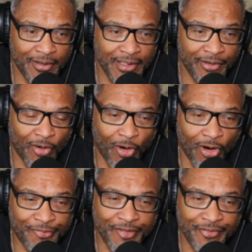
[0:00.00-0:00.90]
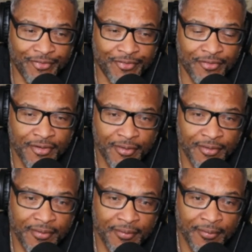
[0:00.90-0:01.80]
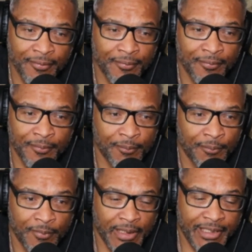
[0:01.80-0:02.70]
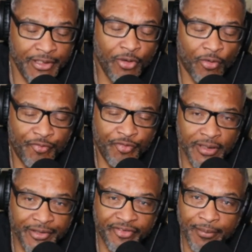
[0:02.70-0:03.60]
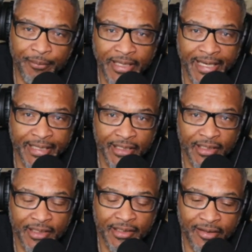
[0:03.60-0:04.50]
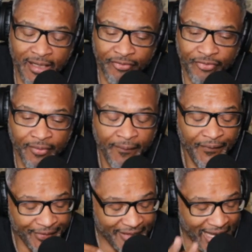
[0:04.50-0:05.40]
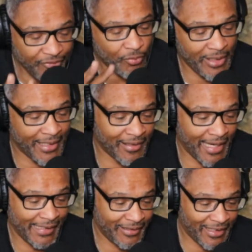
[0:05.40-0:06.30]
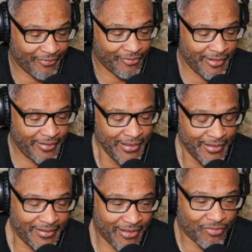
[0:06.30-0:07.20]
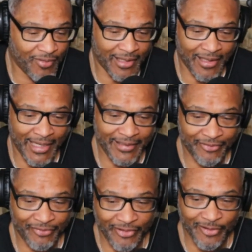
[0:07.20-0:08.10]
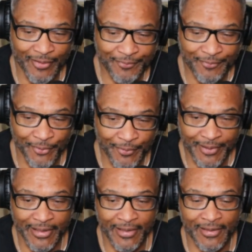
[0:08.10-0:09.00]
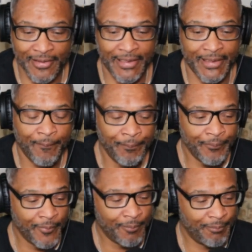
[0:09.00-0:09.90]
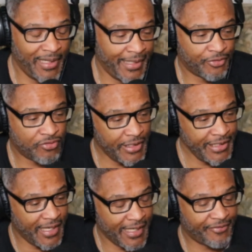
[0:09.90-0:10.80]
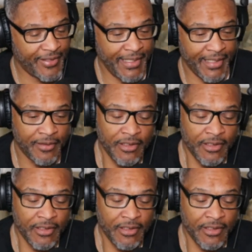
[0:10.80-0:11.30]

in the office, and you don't feel intimidated. That's that's what I like. That's that's what I like. That's the comfort that I like. Man, twenty nineteen